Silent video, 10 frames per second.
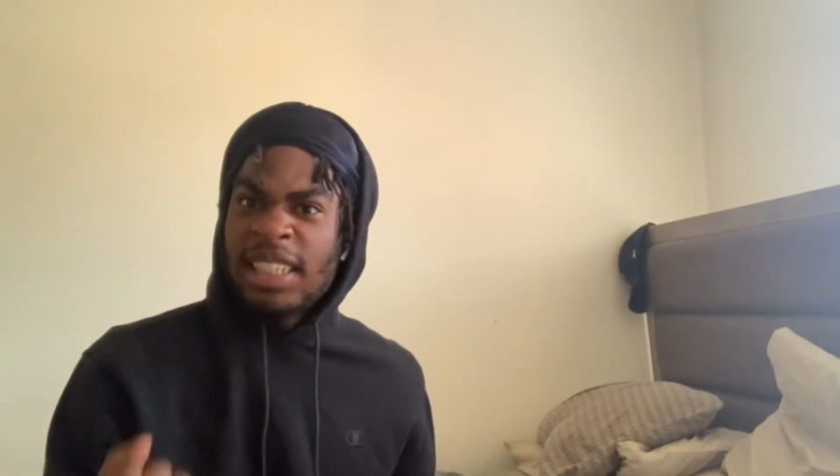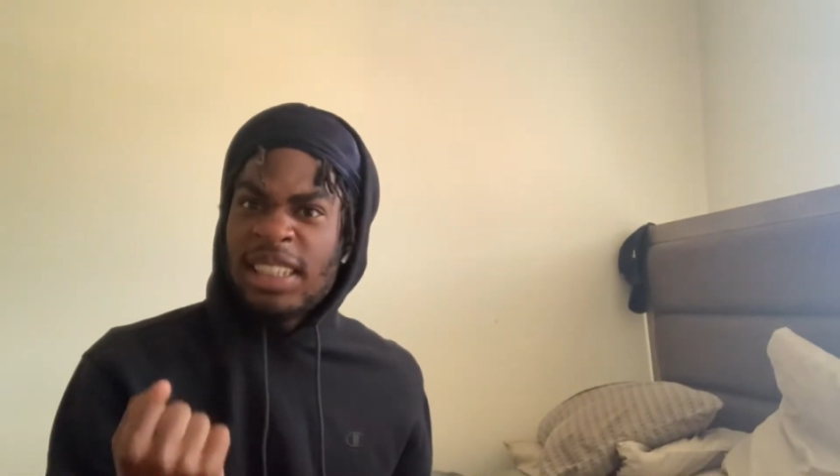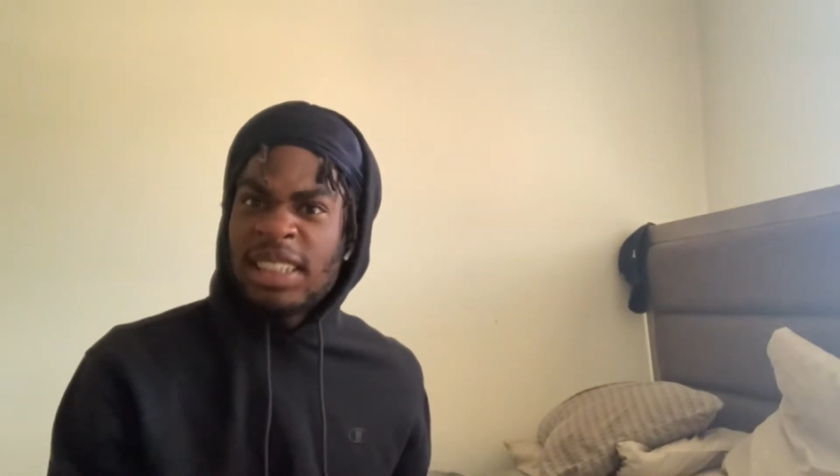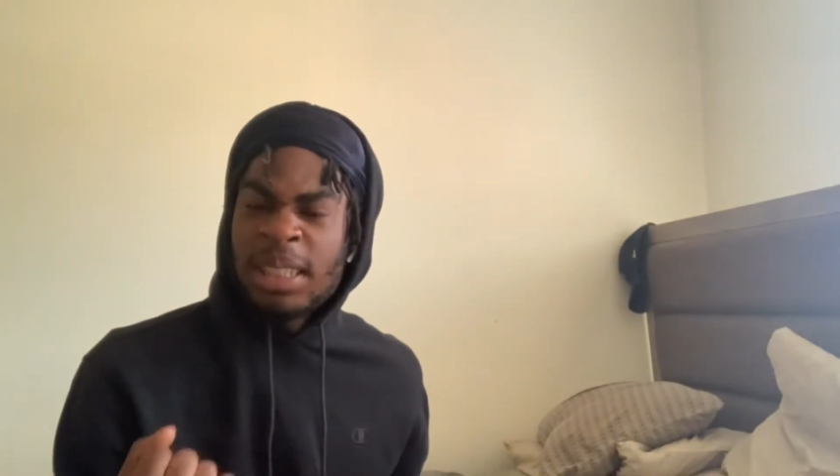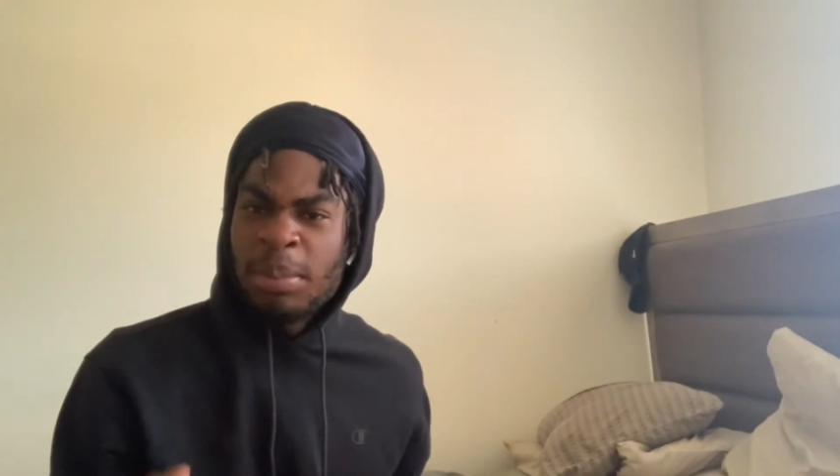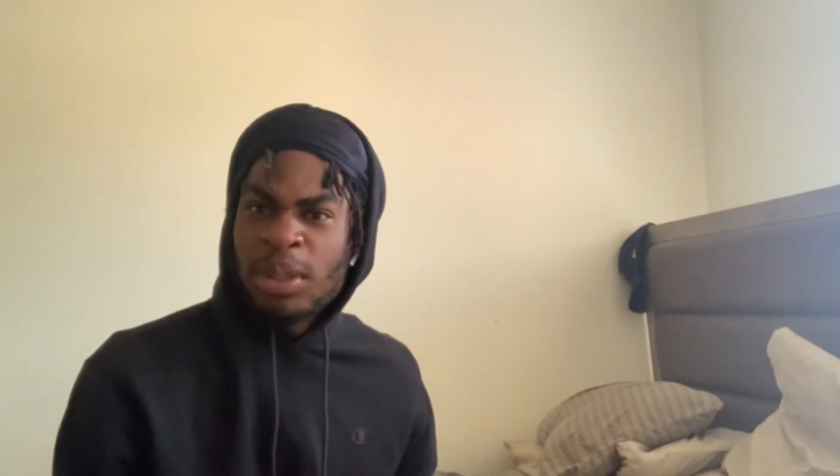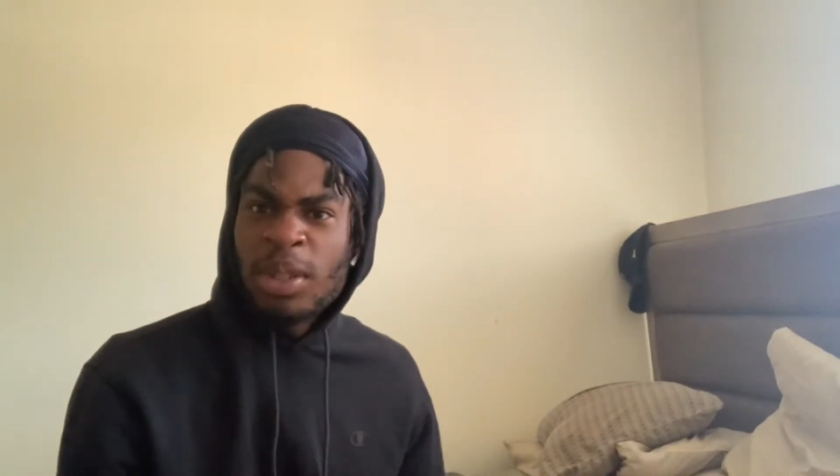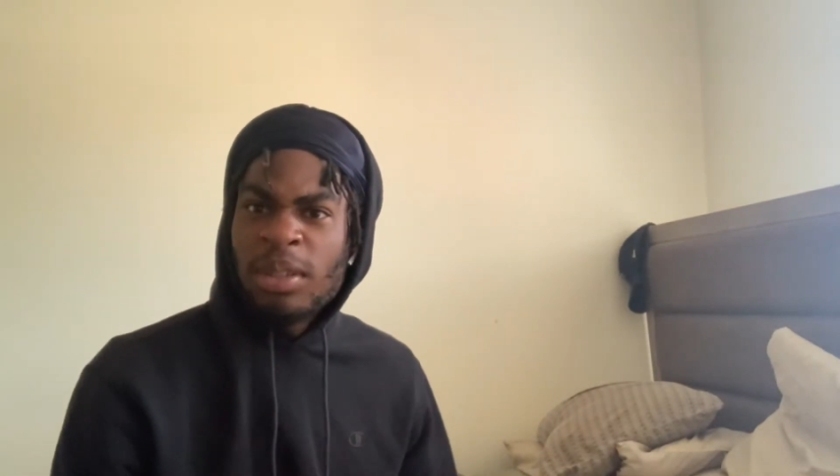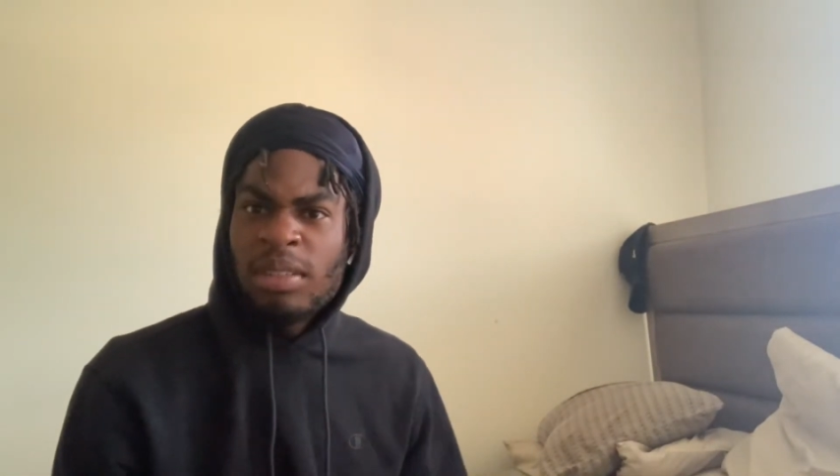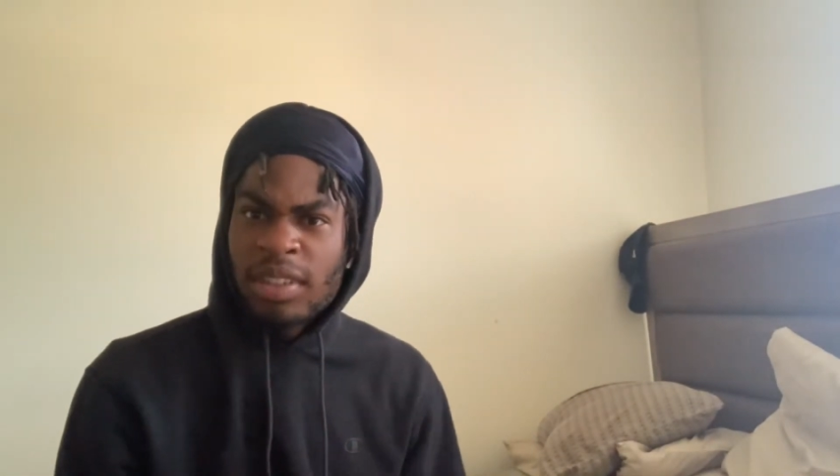December
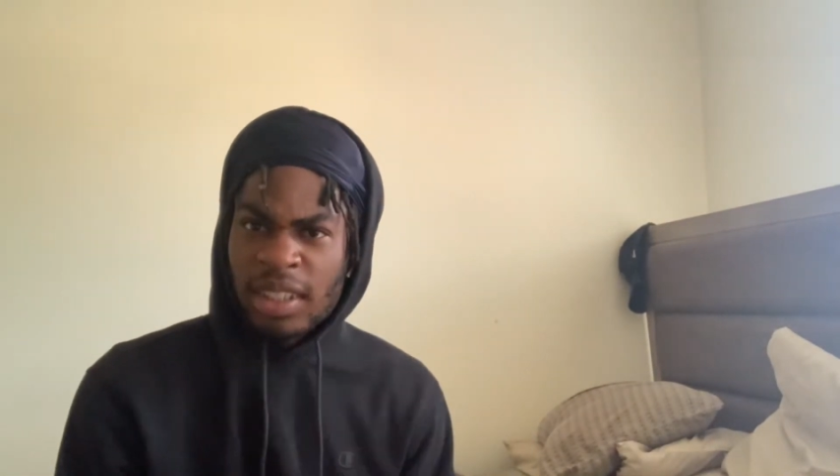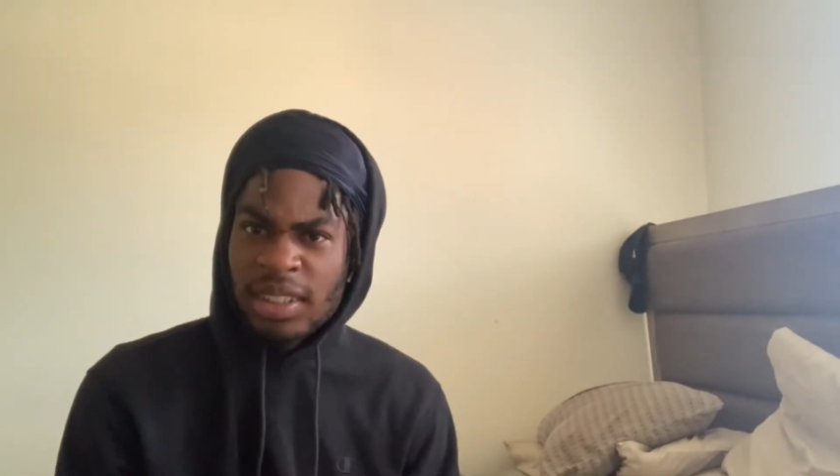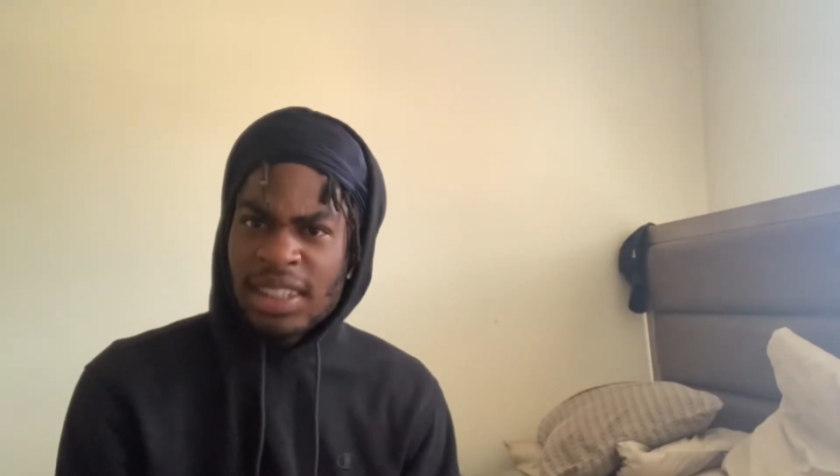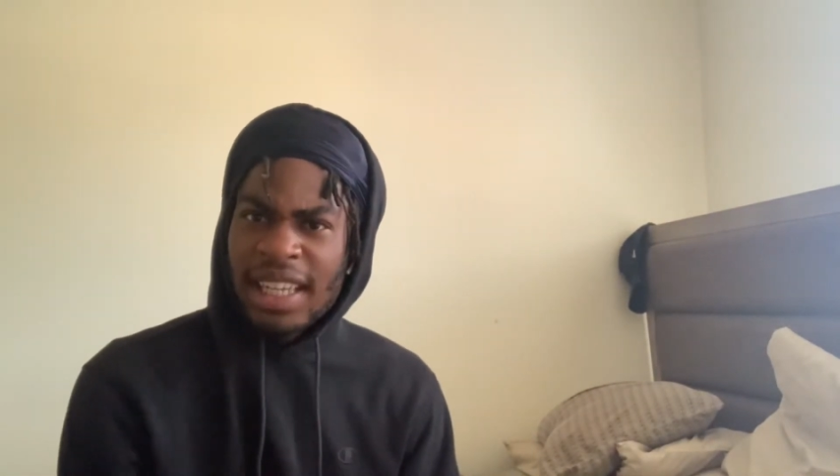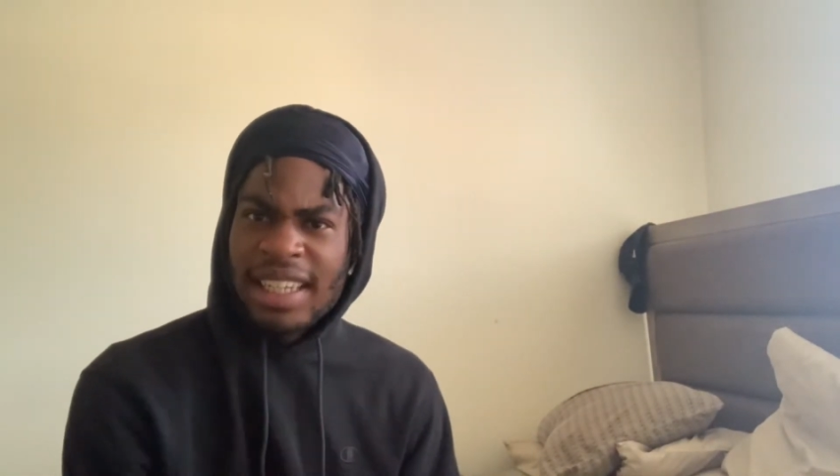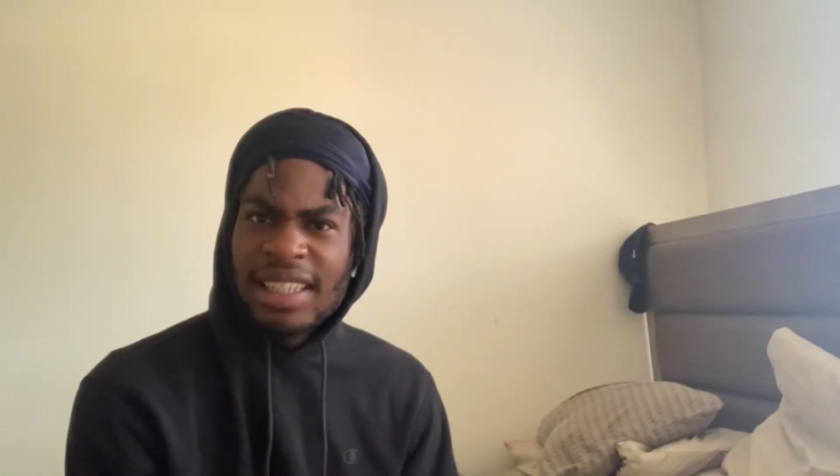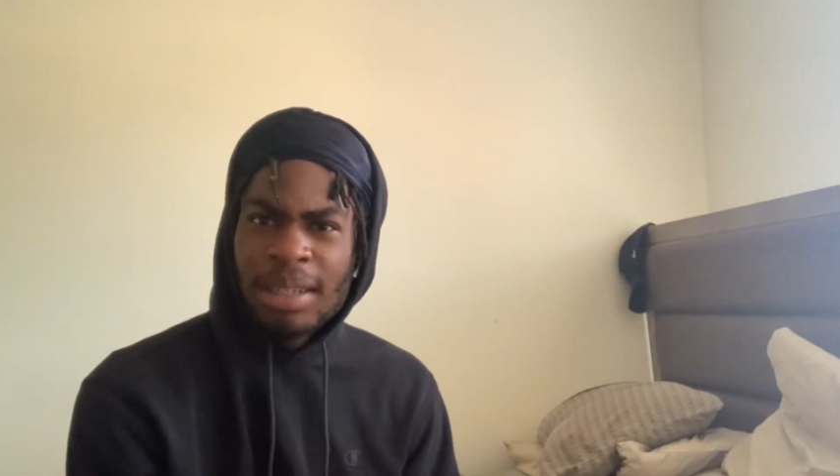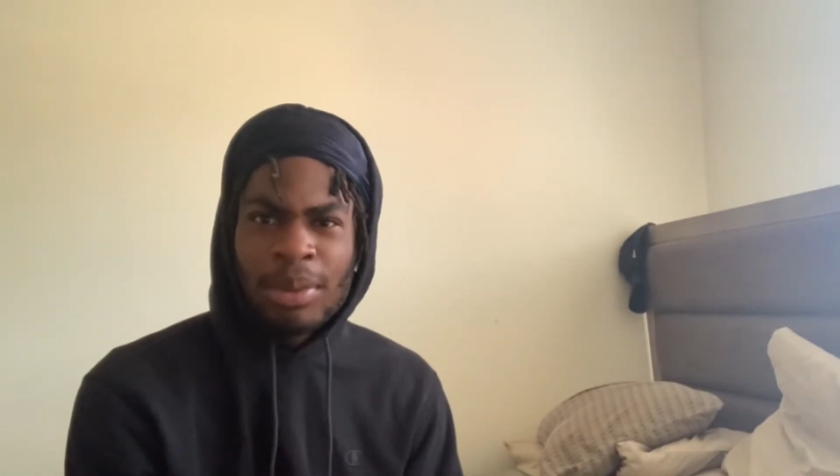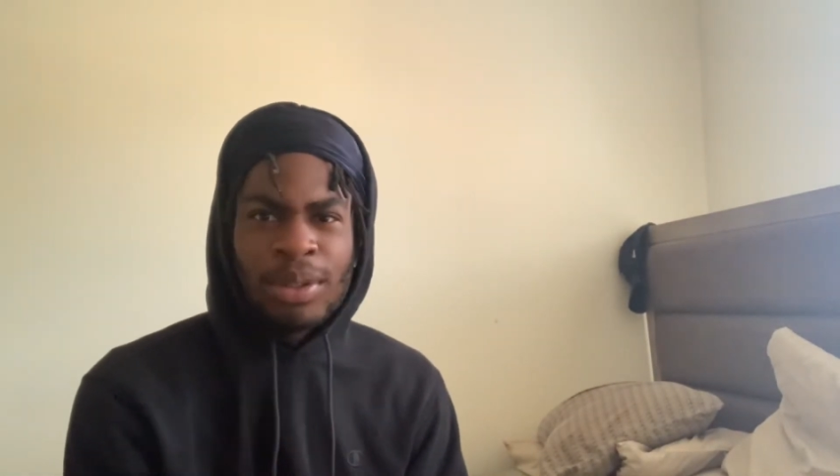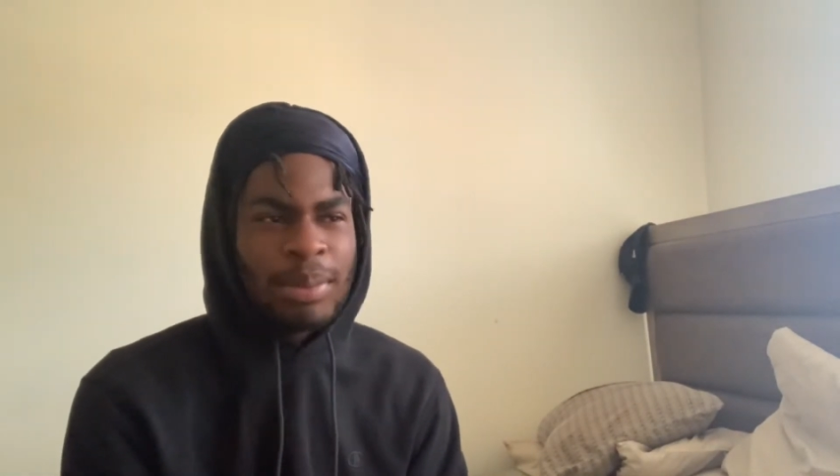31st? Like,
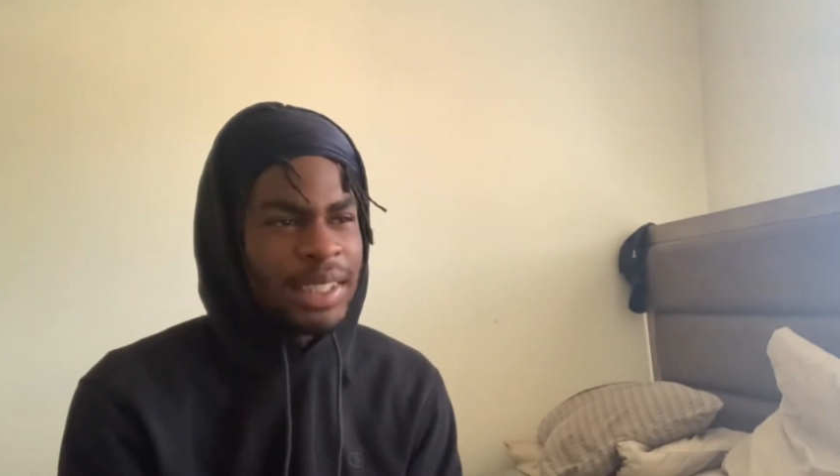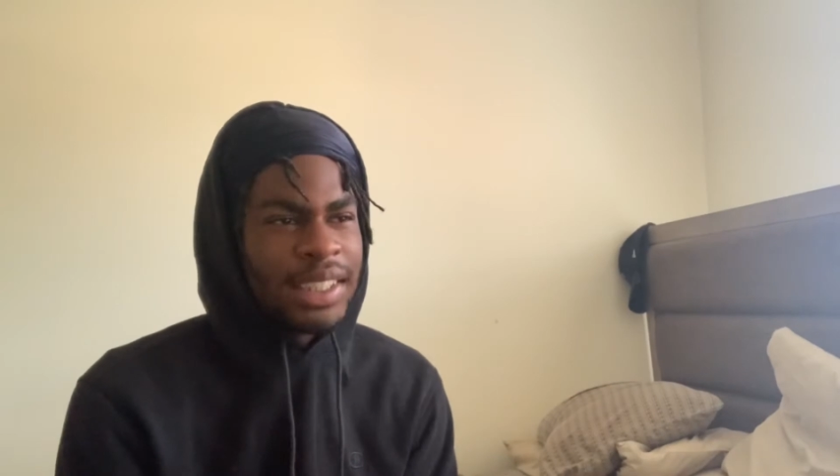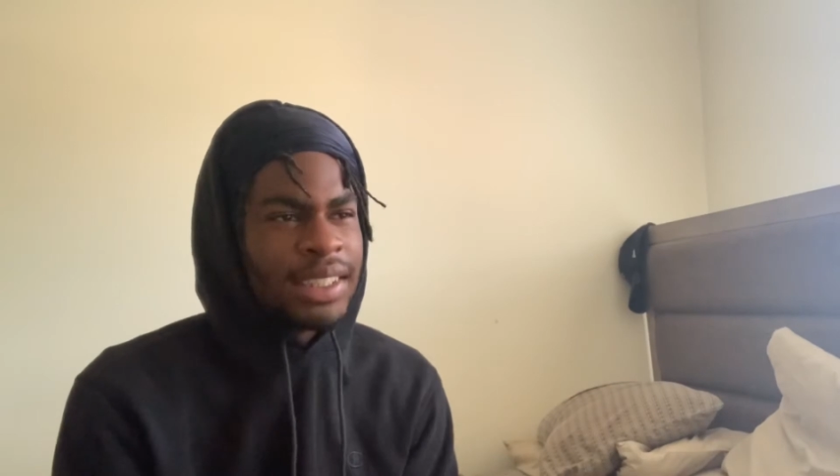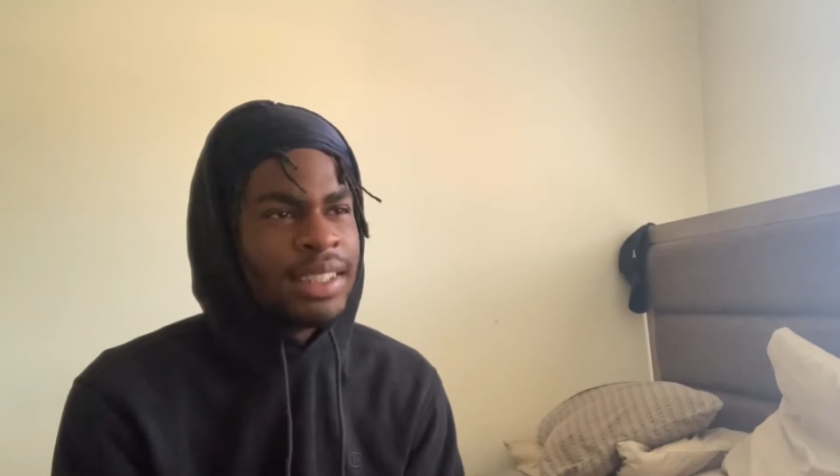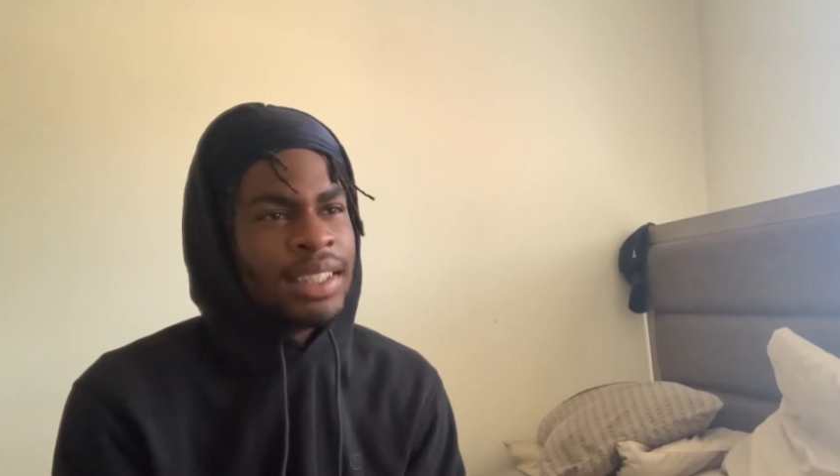come on, my nigga.